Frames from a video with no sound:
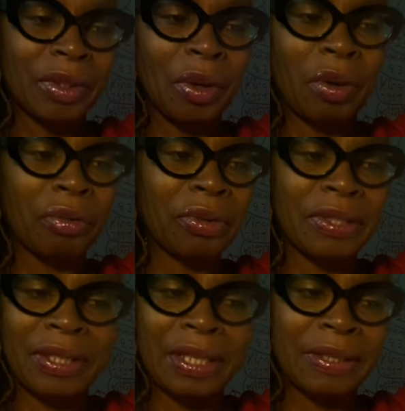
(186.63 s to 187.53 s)
of
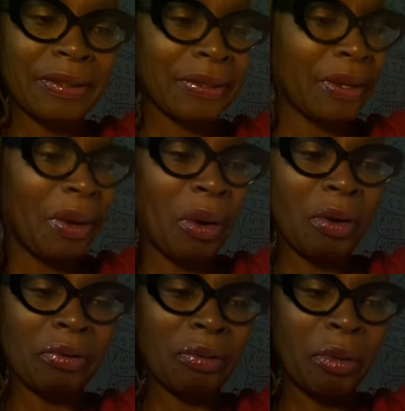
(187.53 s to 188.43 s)
6
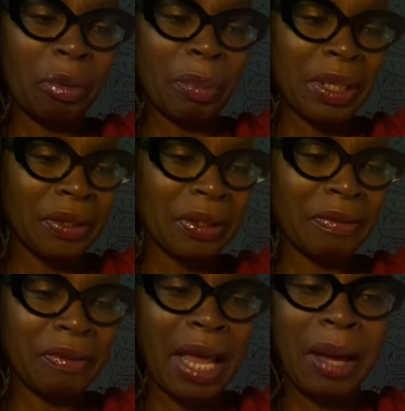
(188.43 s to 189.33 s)
or 4 petal
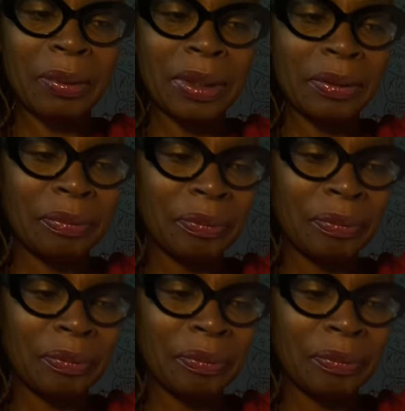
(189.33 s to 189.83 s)
flower